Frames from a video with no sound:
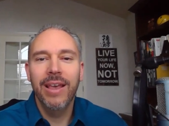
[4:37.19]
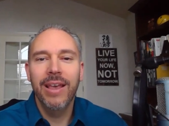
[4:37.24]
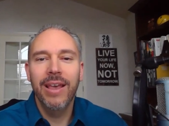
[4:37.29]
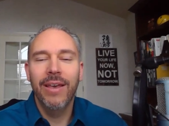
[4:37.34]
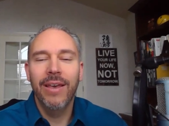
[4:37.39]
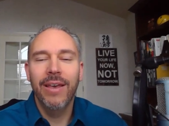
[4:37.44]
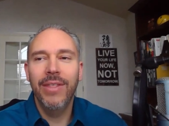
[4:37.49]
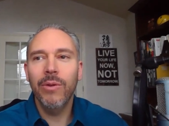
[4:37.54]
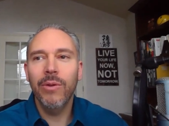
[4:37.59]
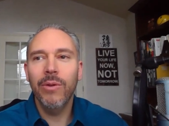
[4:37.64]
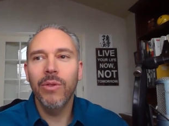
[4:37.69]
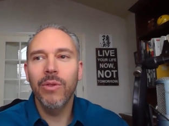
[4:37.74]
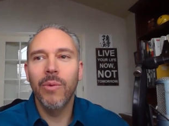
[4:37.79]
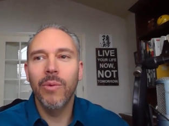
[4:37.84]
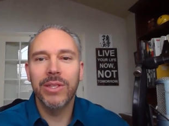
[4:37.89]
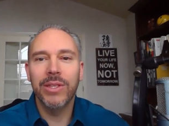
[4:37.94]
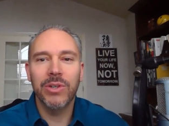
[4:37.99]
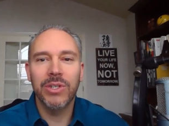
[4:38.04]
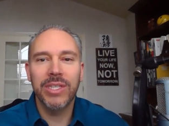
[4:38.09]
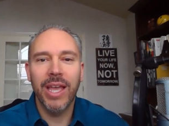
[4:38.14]
they're the ones
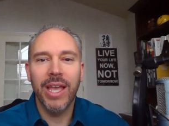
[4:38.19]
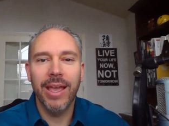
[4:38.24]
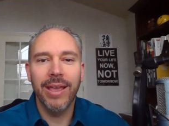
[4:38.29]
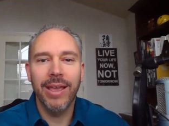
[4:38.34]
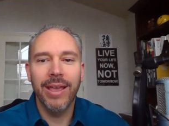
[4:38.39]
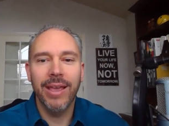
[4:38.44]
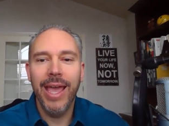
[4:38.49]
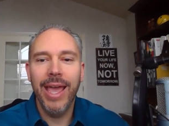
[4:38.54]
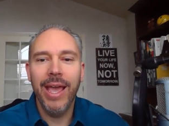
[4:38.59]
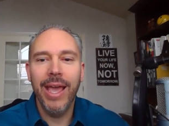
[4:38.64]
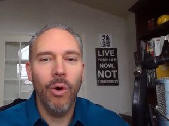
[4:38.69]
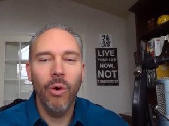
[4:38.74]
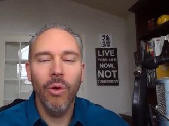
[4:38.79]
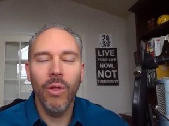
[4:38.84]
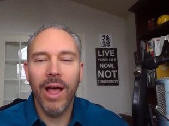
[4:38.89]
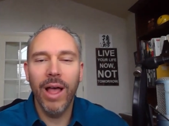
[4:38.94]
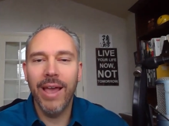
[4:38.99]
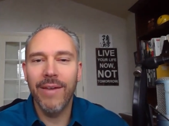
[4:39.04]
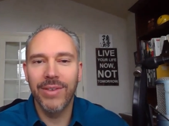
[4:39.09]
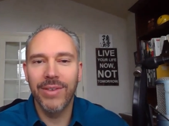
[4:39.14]
that are saying, Hey, whole
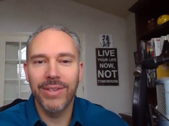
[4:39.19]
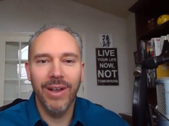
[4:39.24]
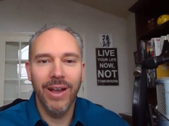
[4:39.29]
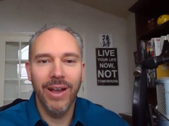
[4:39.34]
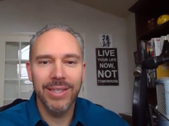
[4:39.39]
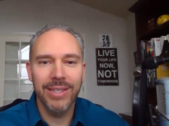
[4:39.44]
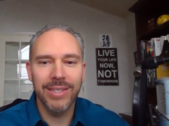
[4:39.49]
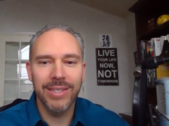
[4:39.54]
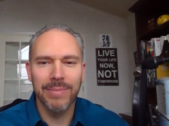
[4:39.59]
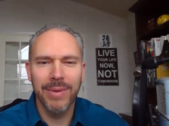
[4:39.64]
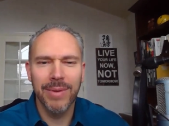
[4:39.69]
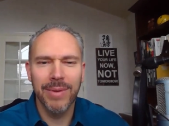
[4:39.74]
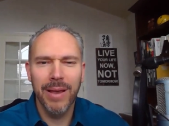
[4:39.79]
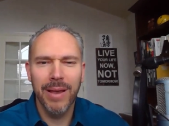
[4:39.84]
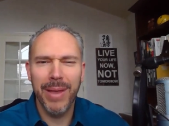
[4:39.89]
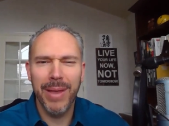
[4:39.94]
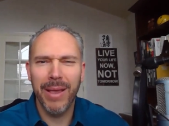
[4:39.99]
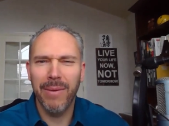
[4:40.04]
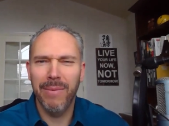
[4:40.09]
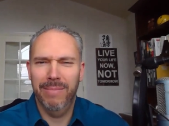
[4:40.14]
life is awesome. I'm
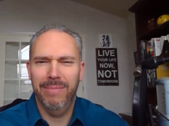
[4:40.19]
like,